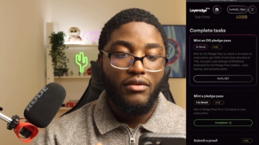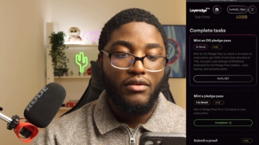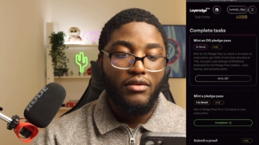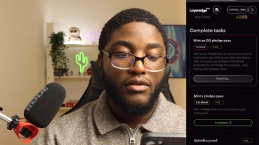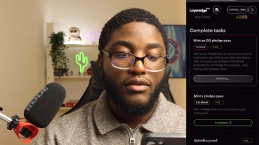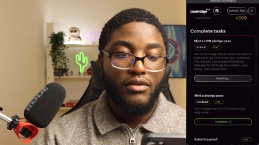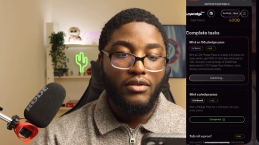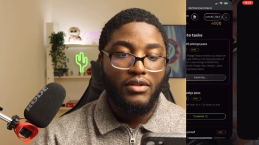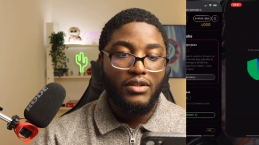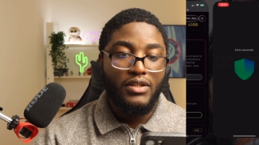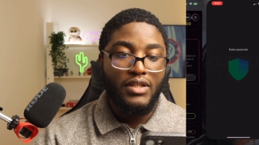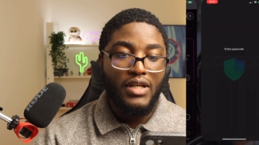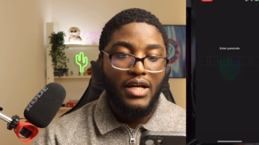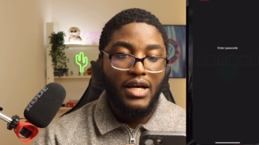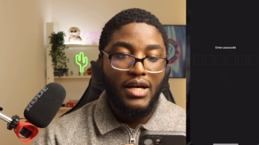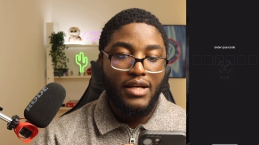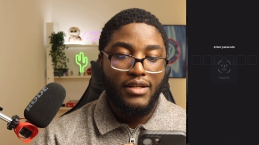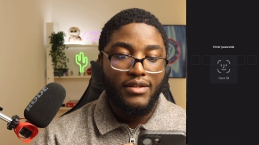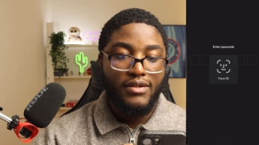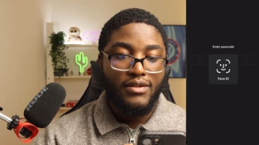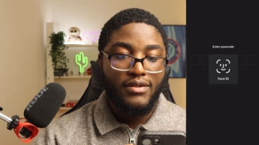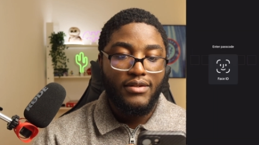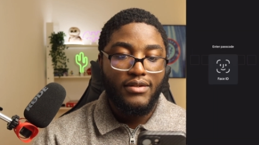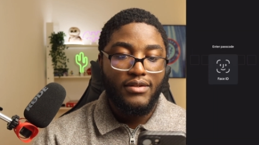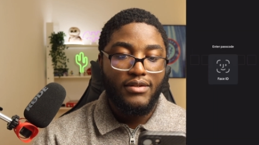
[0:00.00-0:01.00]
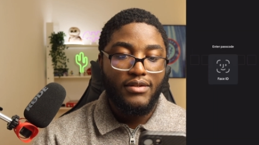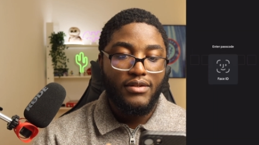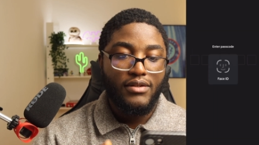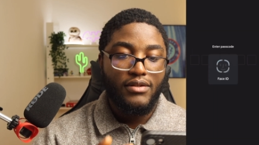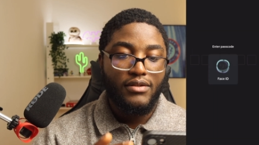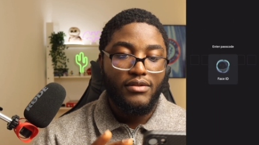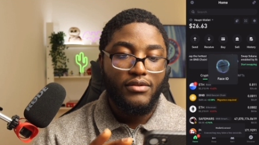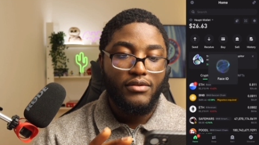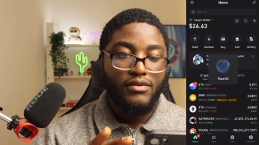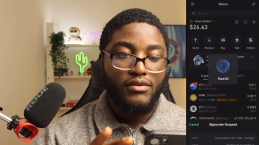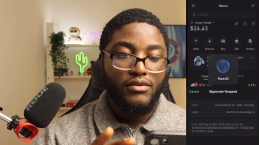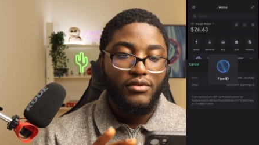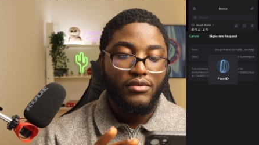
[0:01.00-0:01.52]
the task,
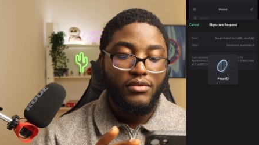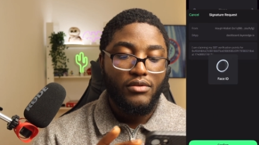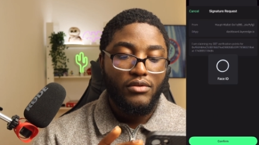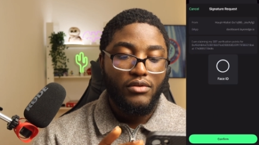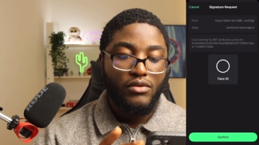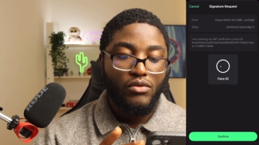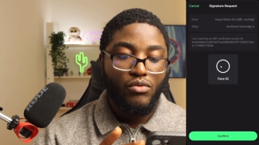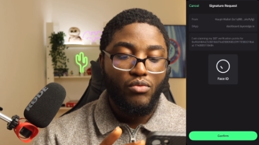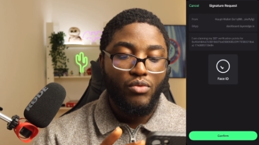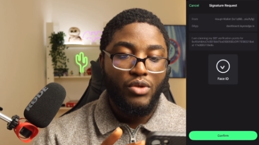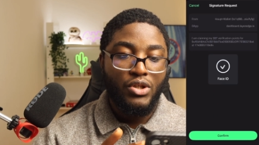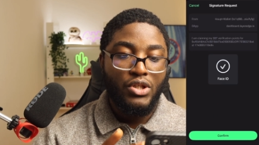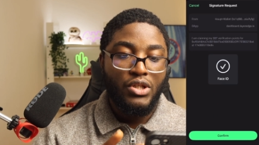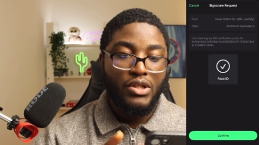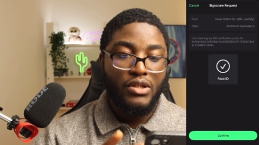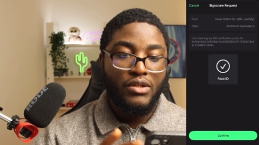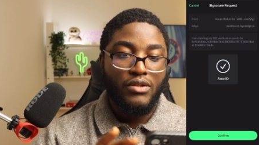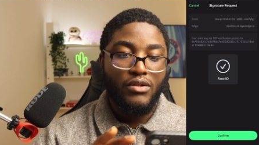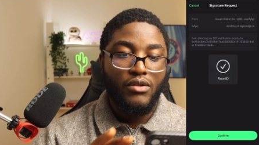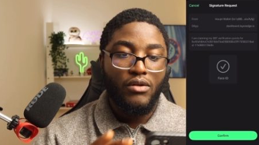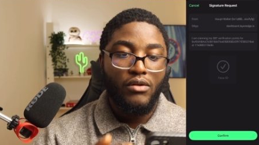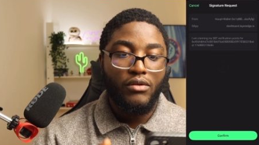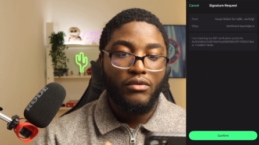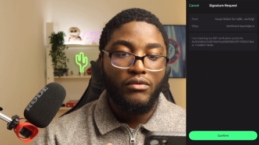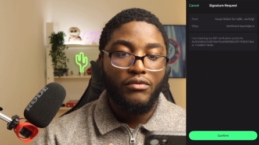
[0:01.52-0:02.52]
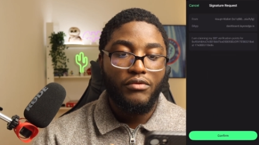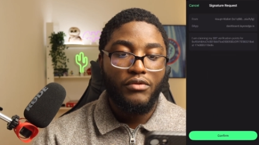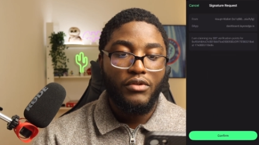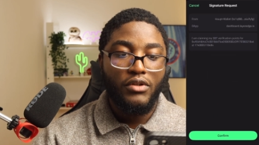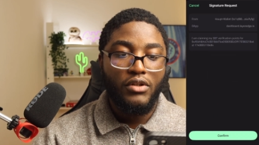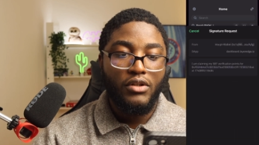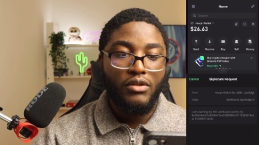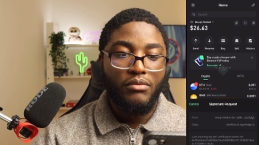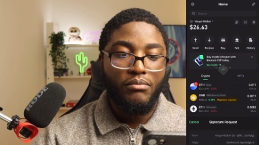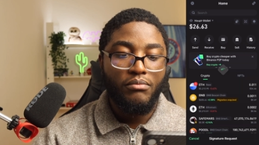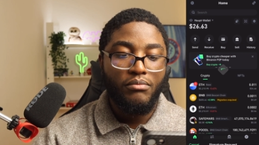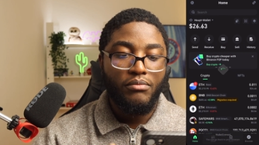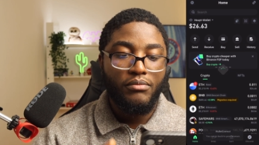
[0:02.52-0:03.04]
which is
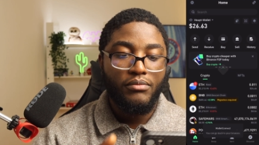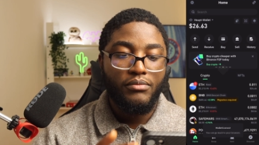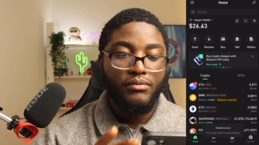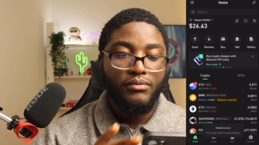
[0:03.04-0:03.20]
confirm.